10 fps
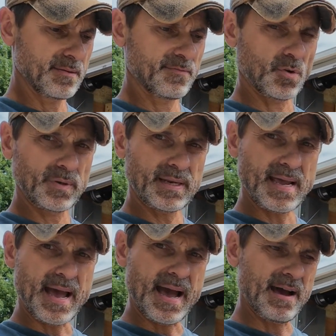fold it in
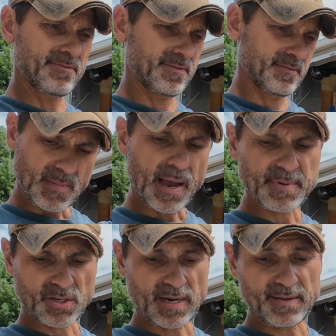half. I'm
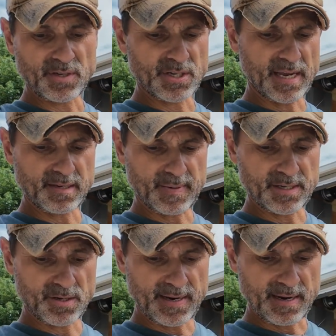just gonna have to change my
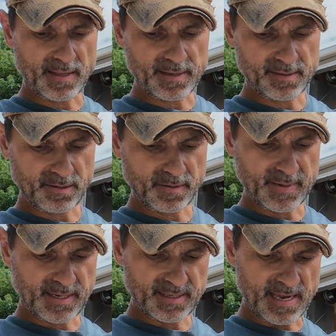string out a lot sooner
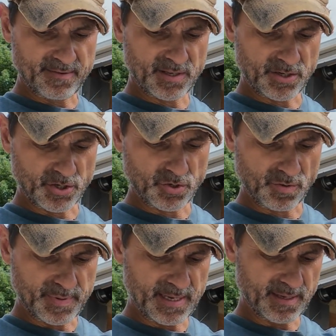because I have such a
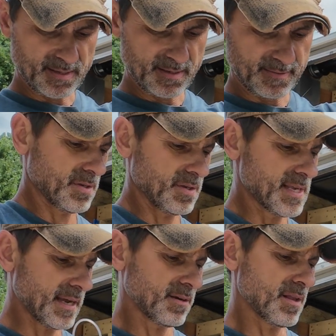short piece. So you
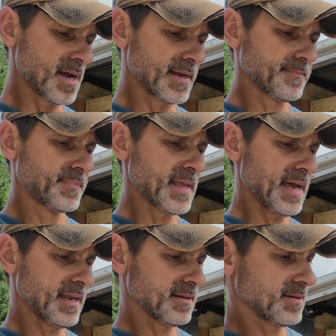take your line
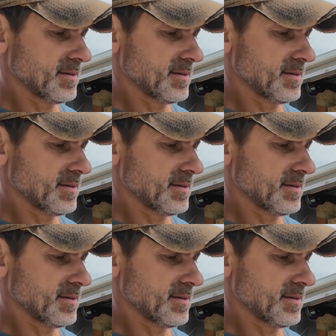and